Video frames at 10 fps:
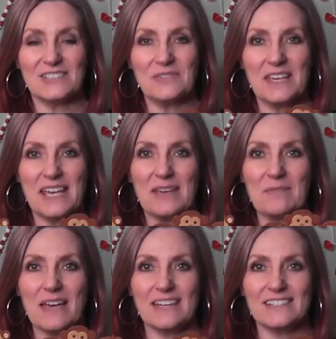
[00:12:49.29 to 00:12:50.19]
who came
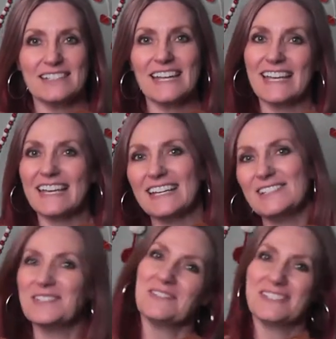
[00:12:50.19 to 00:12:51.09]
back today
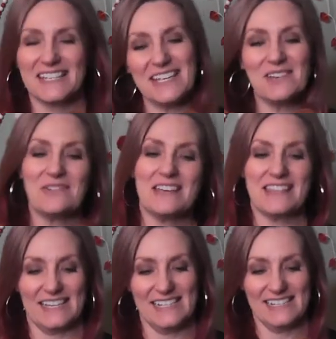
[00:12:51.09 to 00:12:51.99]
to sing
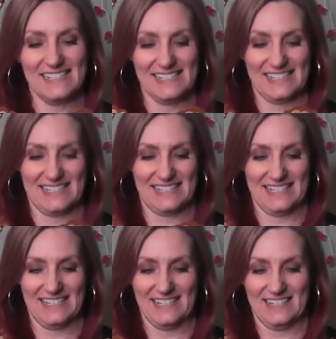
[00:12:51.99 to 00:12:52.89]
with us.